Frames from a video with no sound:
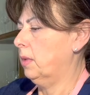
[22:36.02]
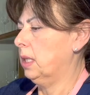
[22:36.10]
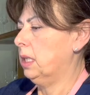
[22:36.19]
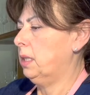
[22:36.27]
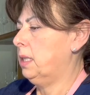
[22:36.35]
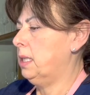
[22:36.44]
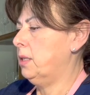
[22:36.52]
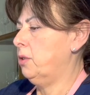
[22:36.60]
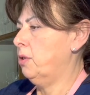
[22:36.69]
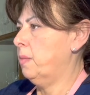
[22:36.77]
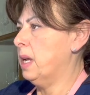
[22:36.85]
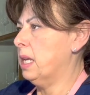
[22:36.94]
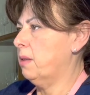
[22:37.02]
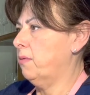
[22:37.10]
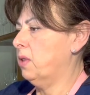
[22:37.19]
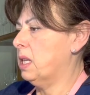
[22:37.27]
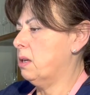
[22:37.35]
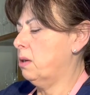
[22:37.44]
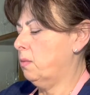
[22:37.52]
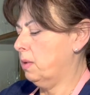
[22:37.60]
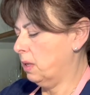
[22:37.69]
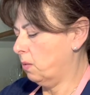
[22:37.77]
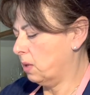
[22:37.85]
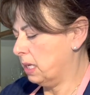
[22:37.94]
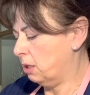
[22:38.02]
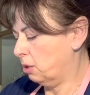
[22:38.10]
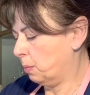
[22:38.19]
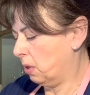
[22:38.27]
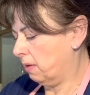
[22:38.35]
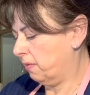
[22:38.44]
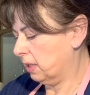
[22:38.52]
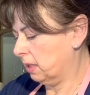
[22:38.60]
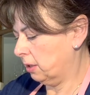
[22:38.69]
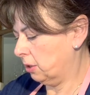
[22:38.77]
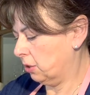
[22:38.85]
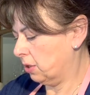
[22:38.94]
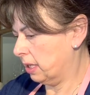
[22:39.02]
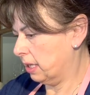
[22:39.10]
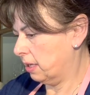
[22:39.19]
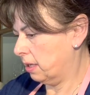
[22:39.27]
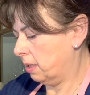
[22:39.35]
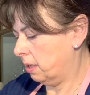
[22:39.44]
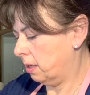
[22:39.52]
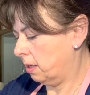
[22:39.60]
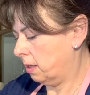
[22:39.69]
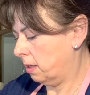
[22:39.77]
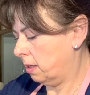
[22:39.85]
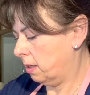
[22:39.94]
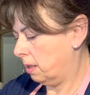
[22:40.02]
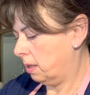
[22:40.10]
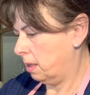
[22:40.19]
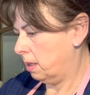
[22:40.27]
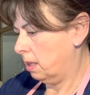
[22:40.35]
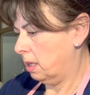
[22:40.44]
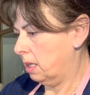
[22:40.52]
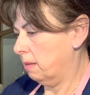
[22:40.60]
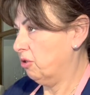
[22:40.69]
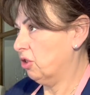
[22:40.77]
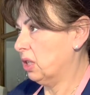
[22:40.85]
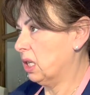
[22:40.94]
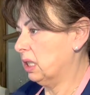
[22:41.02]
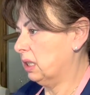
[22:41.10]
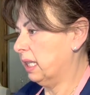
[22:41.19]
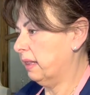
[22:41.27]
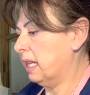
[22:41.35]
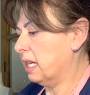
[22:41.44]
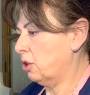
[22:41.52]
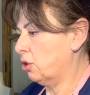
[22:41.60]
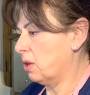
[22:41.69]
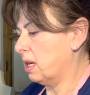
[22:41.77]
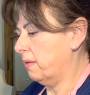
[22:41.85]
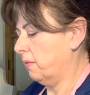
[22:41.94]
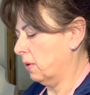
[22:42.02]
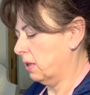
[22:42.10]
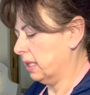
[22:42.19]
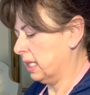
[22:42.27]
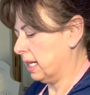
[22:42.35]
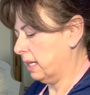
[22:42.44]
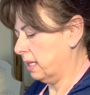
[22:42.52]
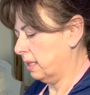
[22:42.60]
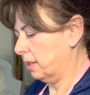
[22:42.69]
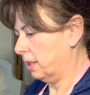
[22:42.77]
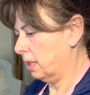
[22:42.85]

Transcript: It's easier to make the flower when the wire is perfectly straight. I'm just going to let that dry for a second.